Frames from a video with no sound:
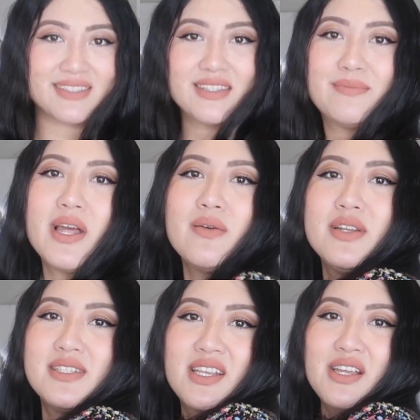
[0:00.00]
The black
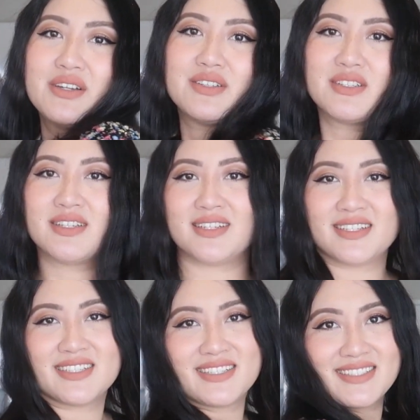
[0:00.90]
one is cute.
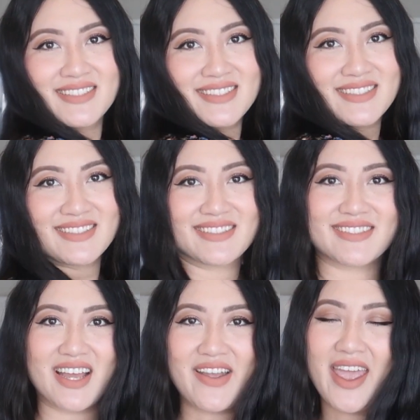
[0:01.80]

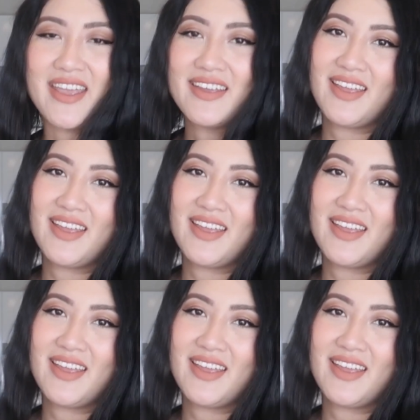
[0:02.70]
Okay,